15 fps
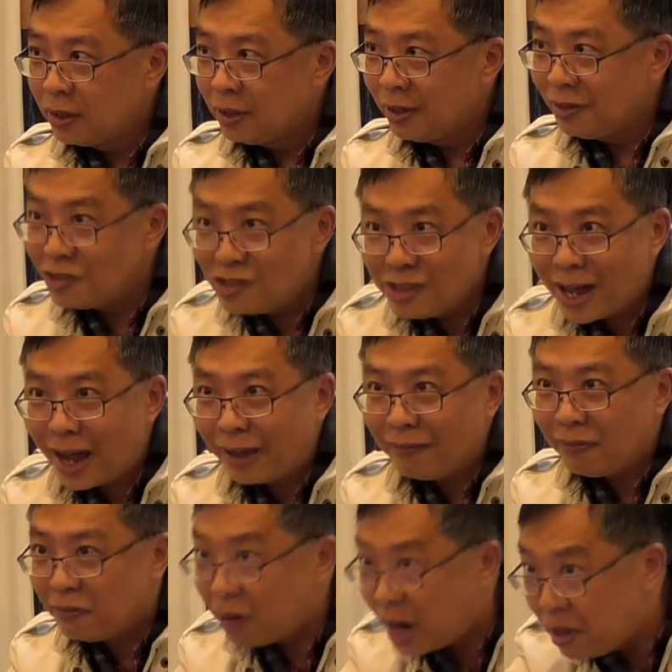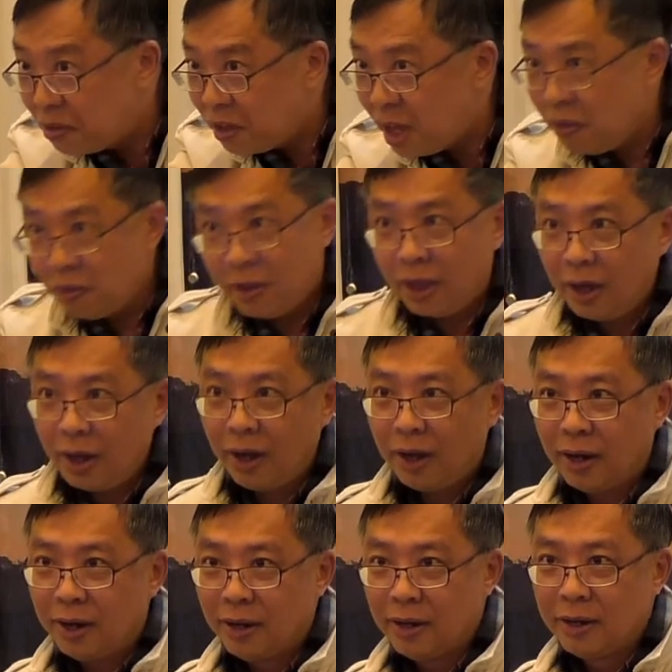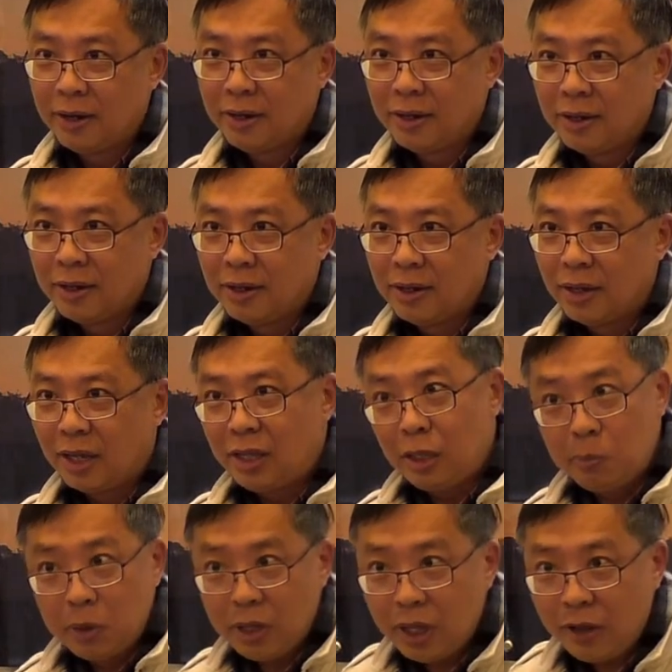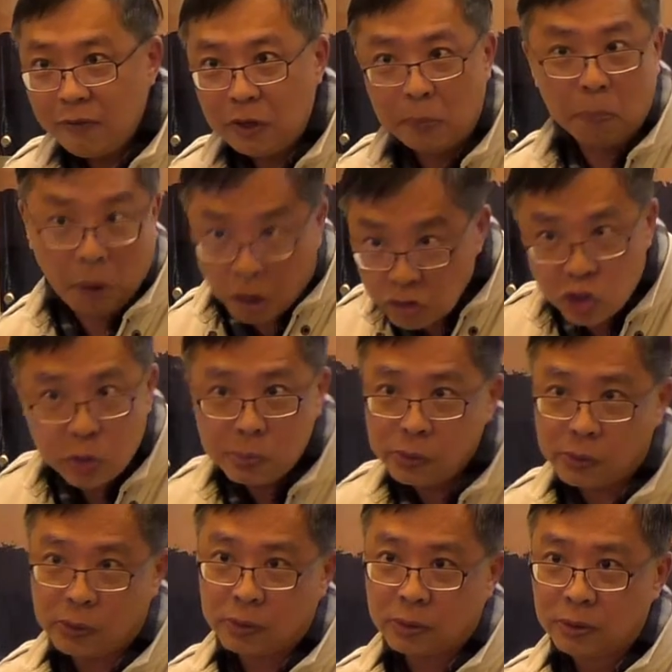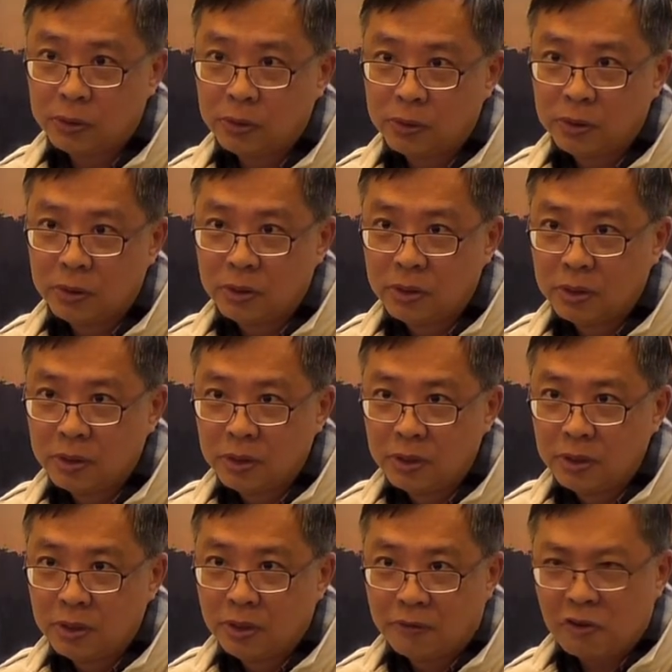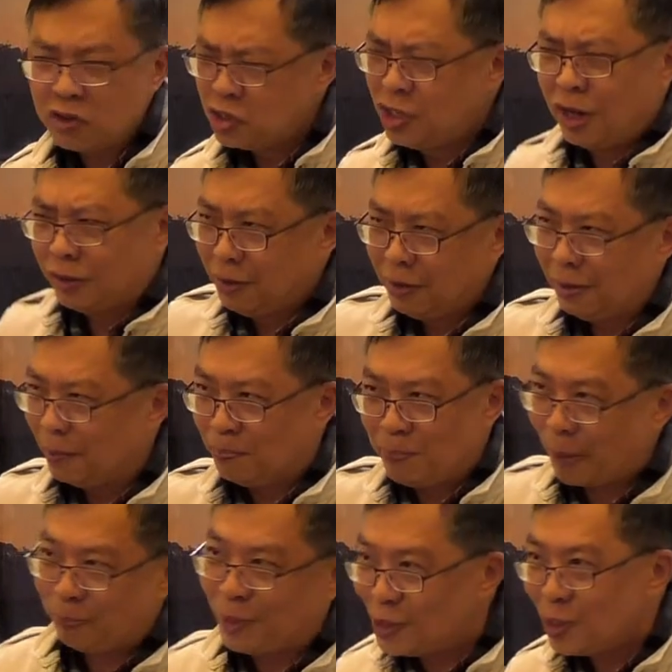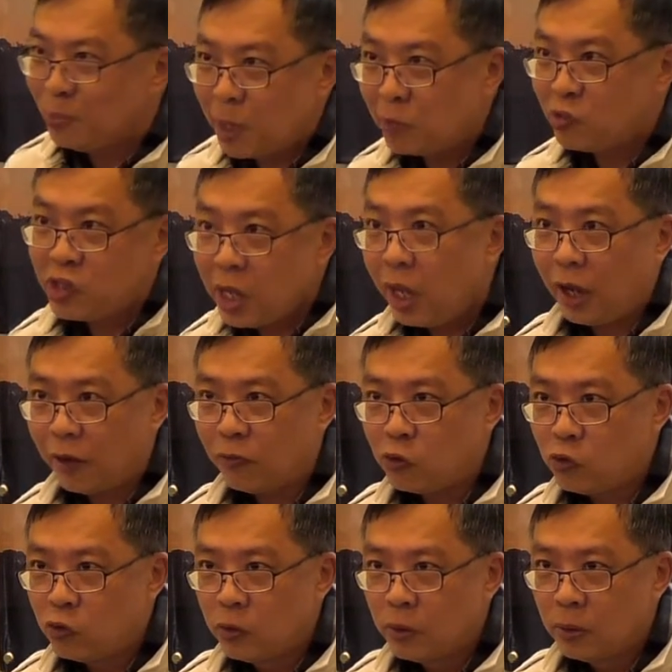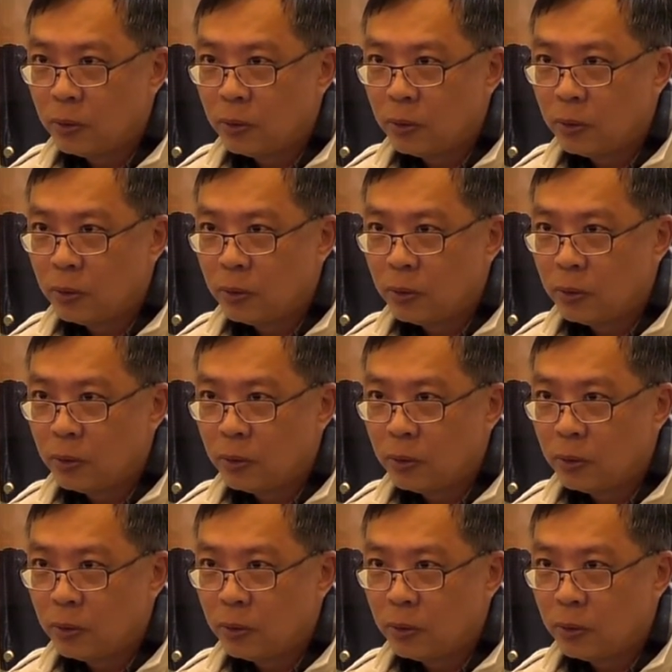life right there and then? And he believed? Possible. Of course, it's not the baptism that saves.